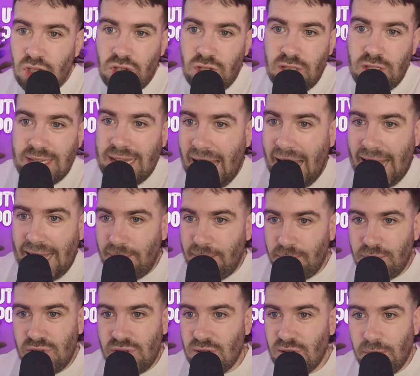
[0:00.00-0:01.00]
name
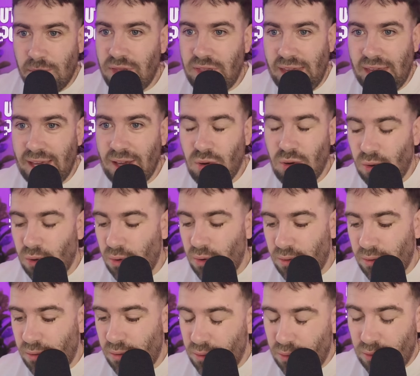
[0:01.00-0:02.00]
something
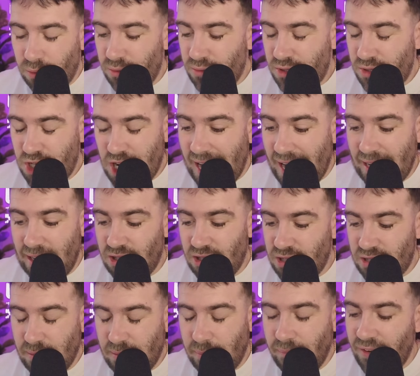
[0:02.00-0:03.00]
or change
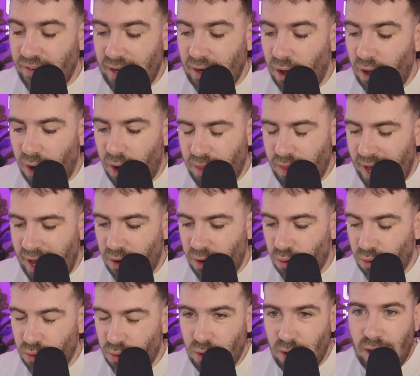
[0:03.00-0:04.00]
something like that,
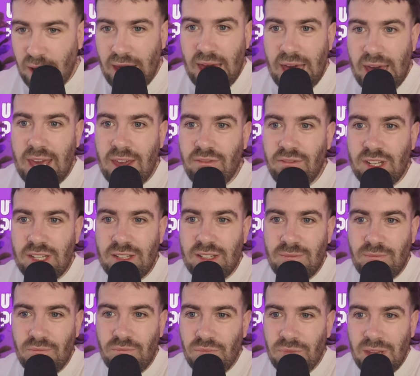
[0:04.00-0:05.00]
or even
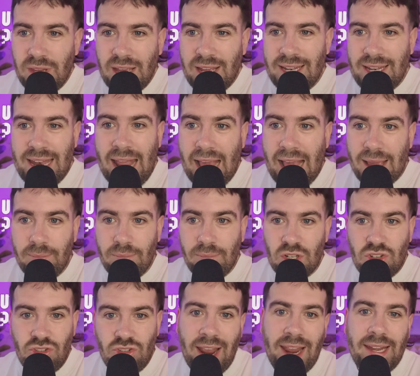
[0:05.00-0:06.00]
name the
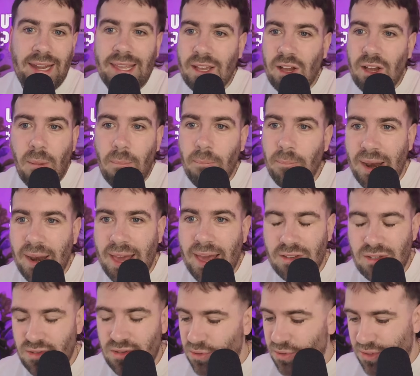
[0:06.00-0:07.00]
training complex
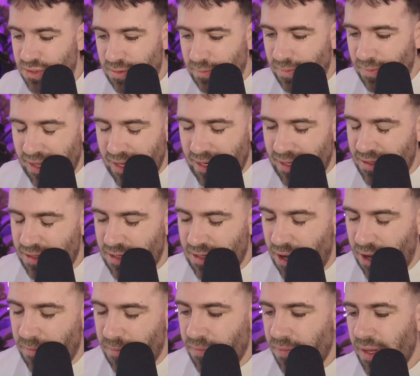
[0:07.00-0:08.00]
or something.
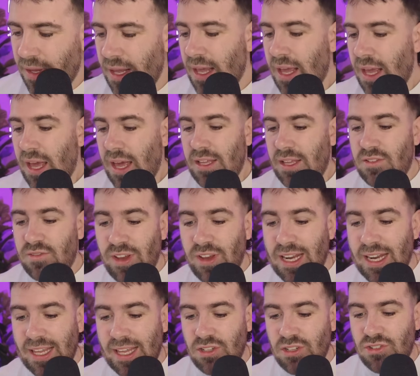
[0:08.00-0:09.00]
So it's really
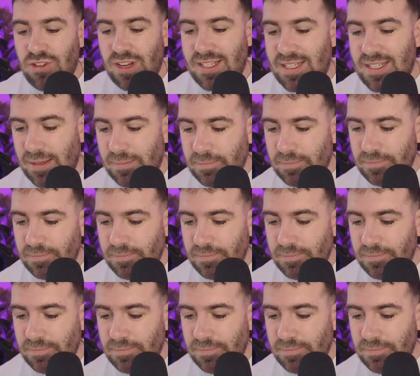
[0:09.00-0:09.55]
interesting